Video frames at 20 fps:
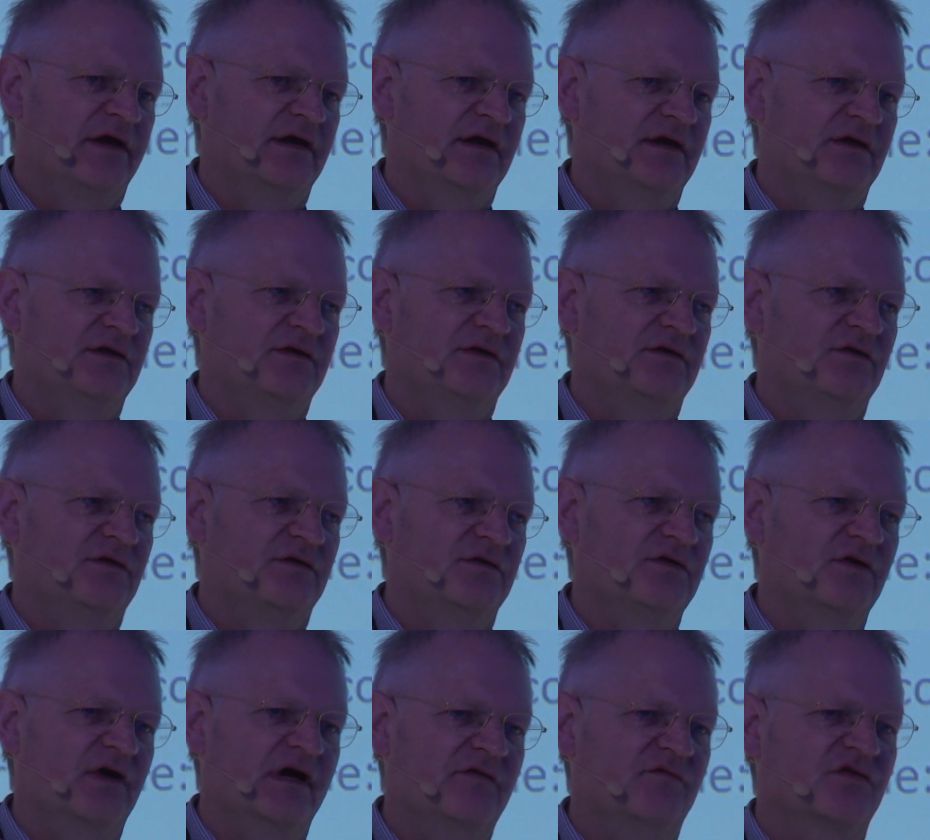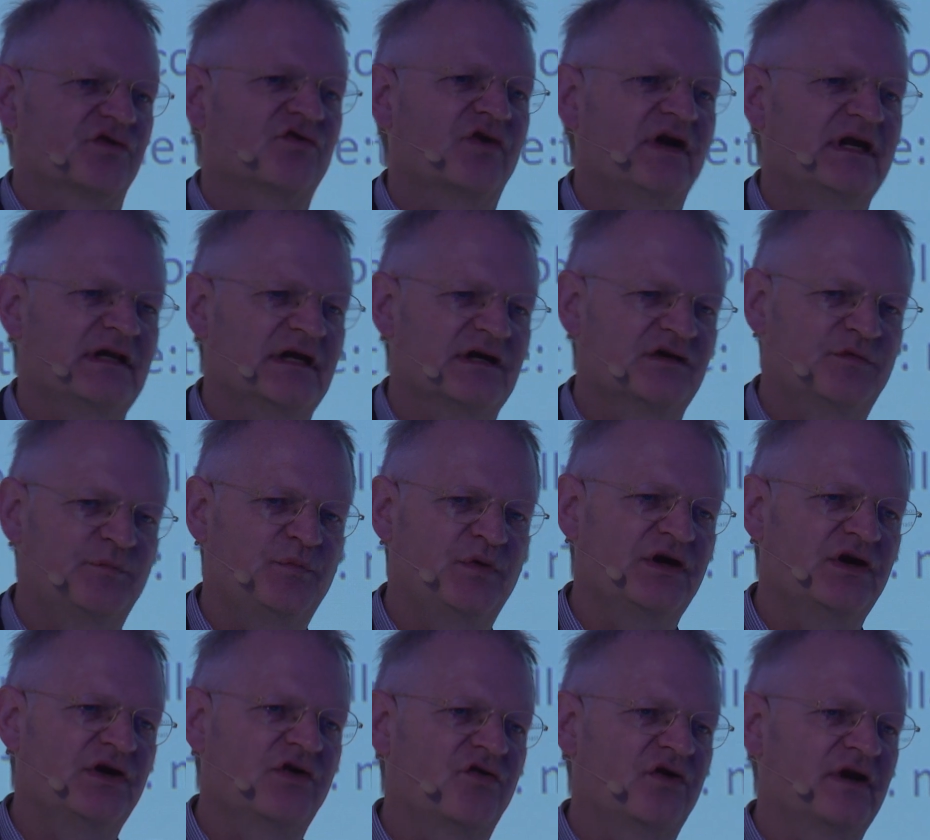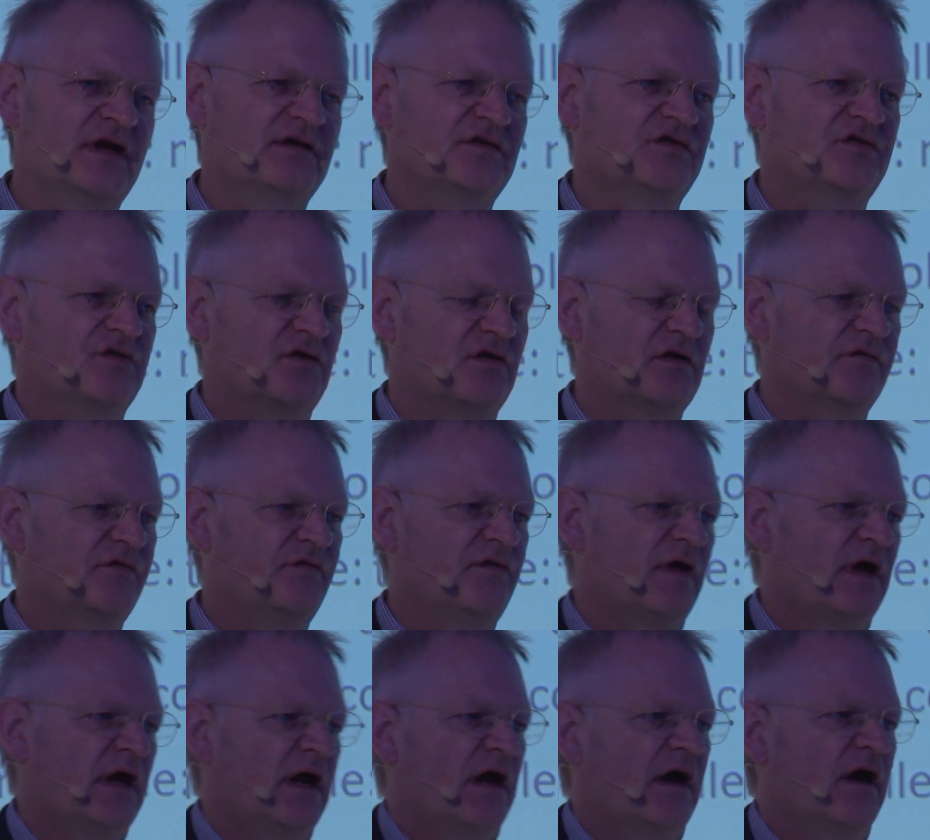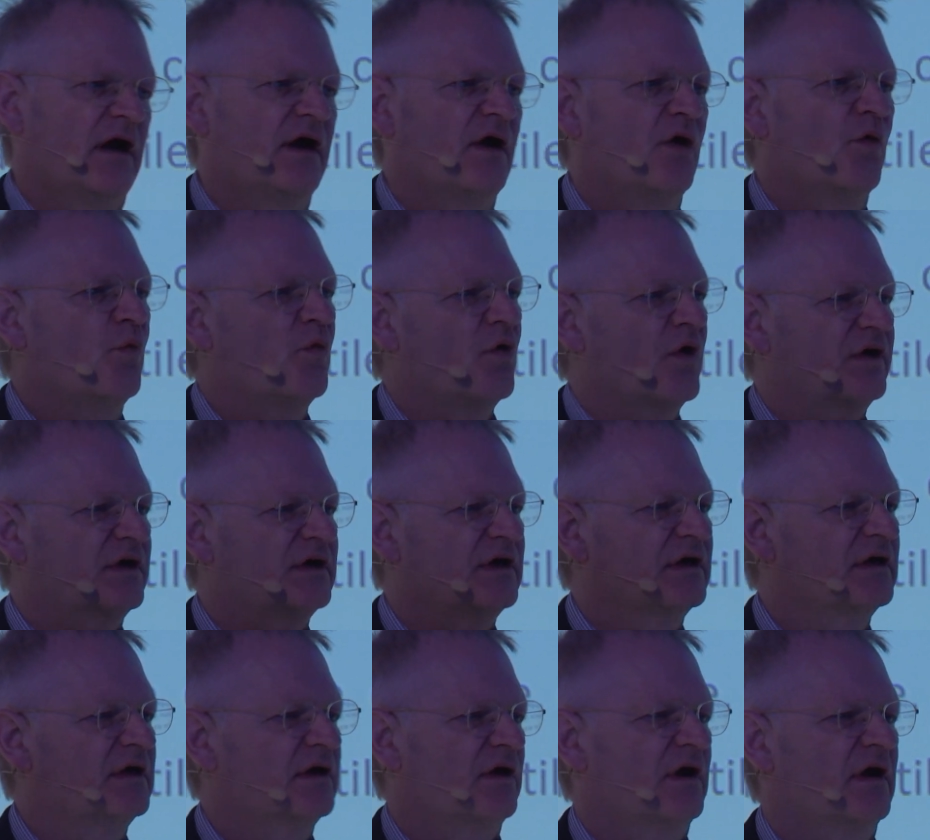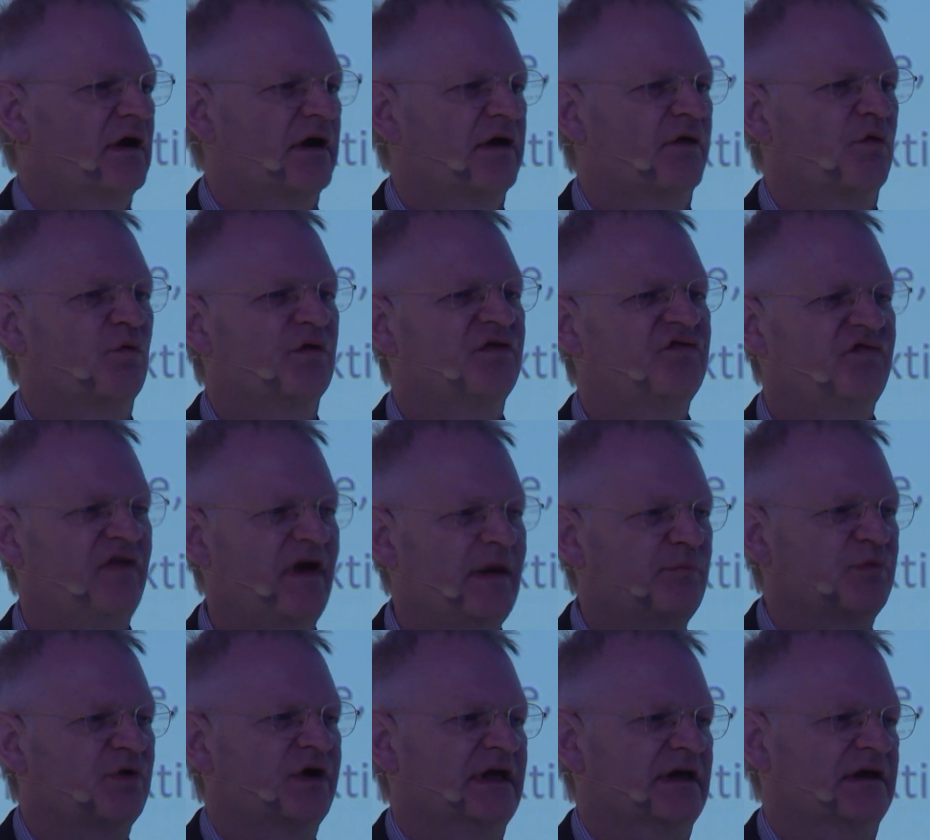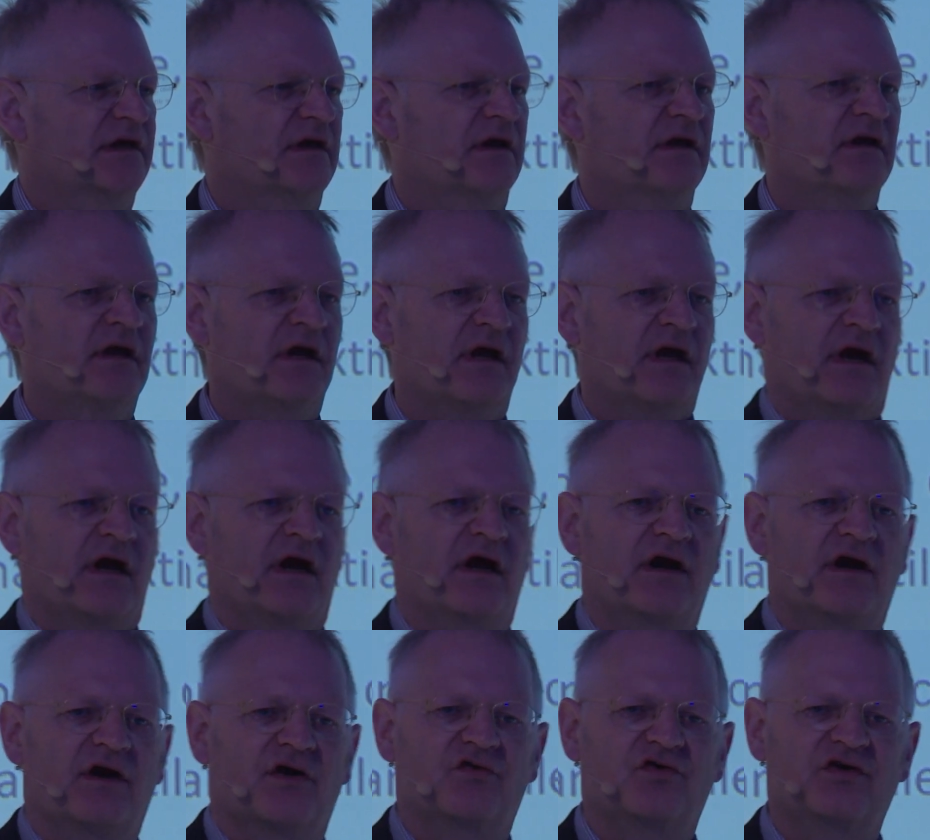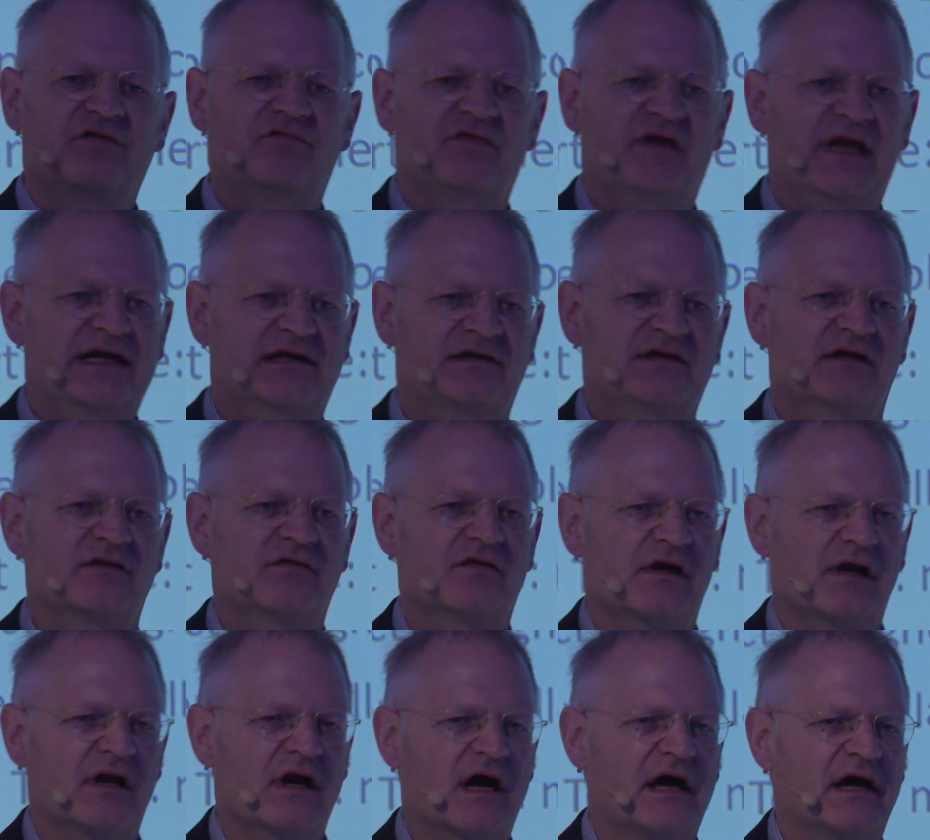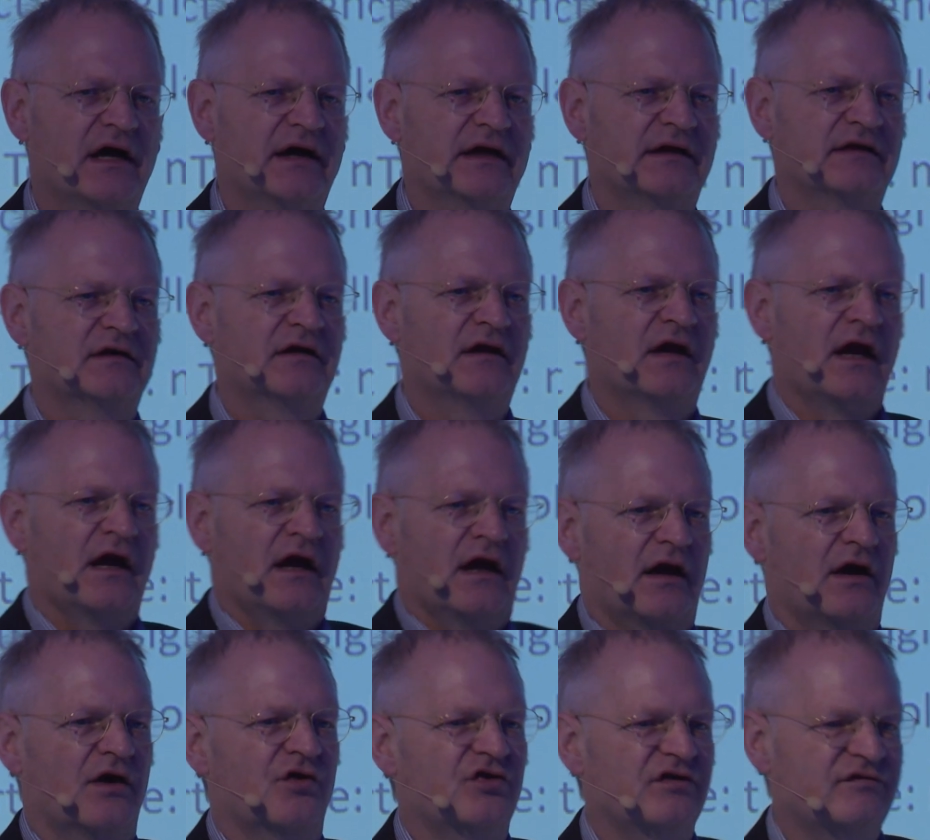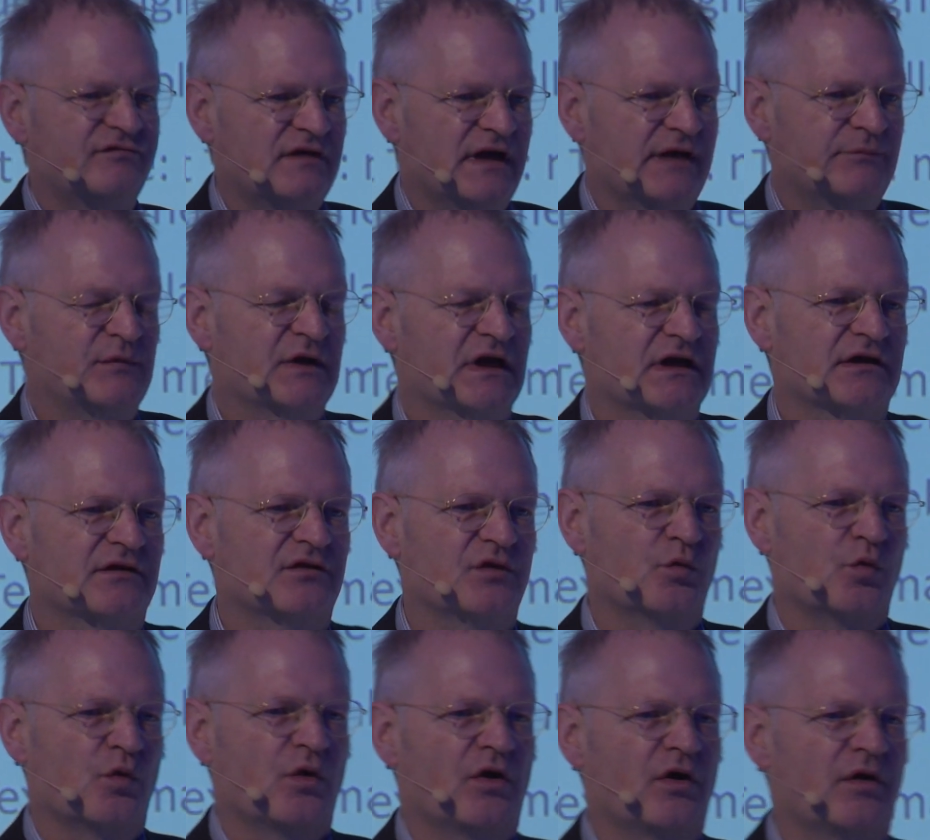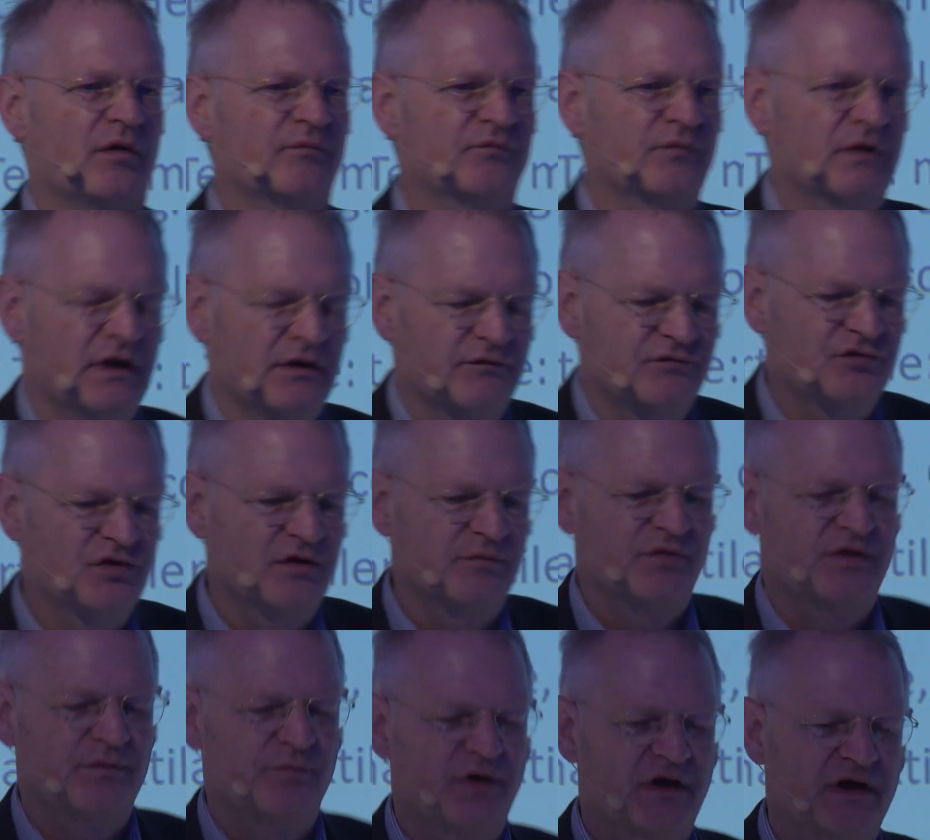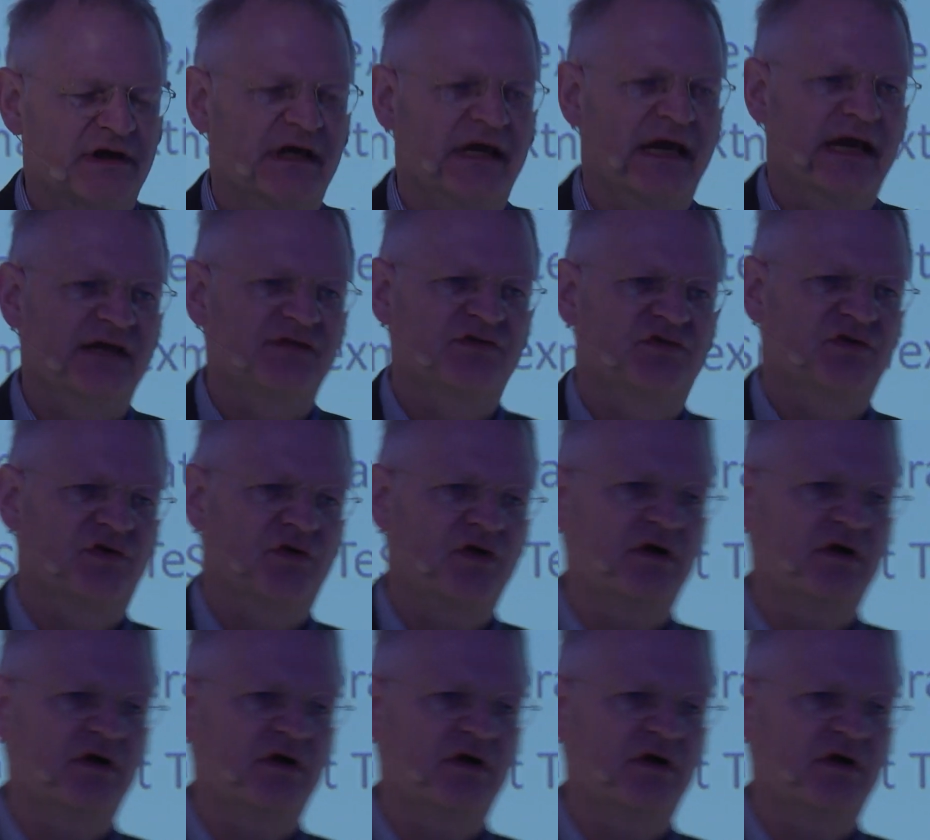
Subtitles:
you have a great experience of working with fabric, reflecting the light, reflecting the worm from the body, and so